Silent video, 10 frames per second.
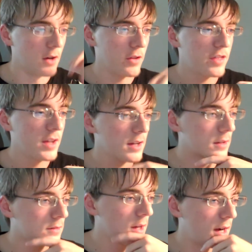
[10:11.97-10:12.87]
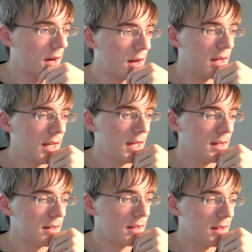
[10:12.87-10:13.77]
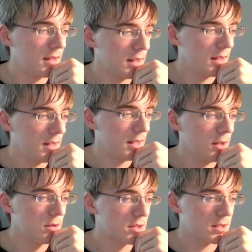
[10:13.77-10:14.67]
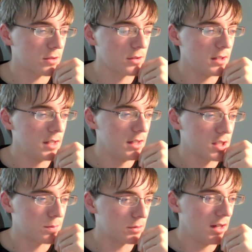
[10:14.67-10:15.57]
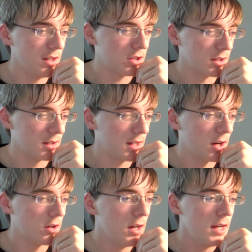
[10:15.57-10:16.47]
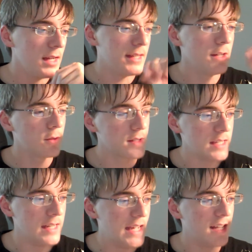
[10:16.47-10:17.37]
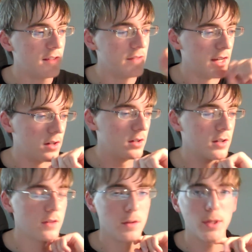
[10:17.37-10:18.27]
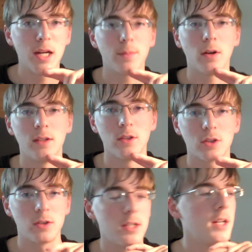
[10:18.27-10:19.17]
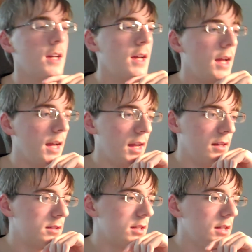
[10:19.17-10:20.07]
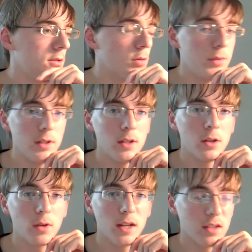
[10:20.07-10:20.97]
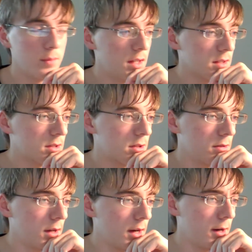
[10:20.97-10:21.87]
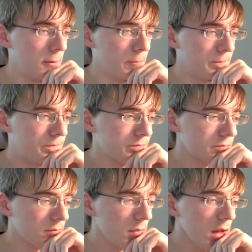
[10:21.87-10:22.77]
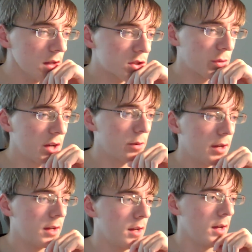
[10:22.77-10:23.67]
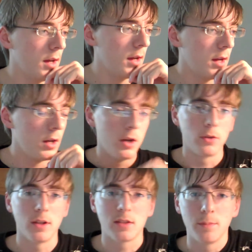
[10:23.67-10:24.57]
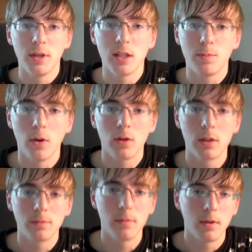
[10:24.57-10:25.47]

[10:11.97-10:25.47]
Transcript: thing. And he was just a really inspiration, He was an innovator of the paintball industry, and he will be greatly missed. So anyway, rest in peace, Borg.